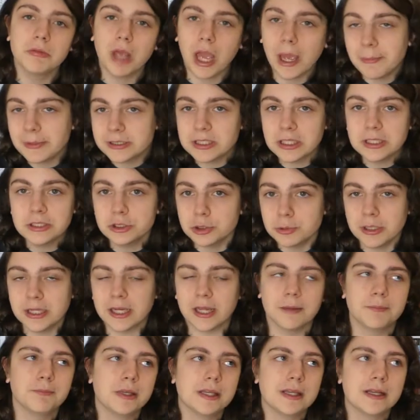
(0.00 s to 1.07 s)
excited to read
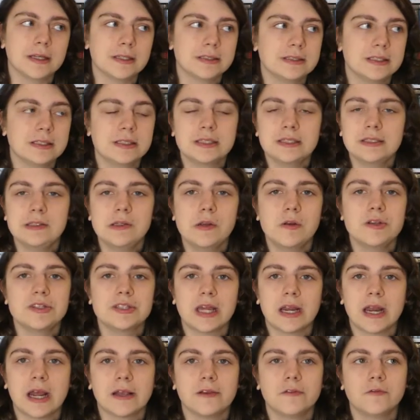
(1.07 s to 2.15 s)
it because it's a series
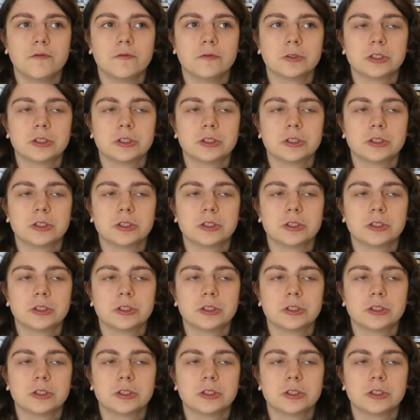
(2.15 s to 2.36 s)
that I've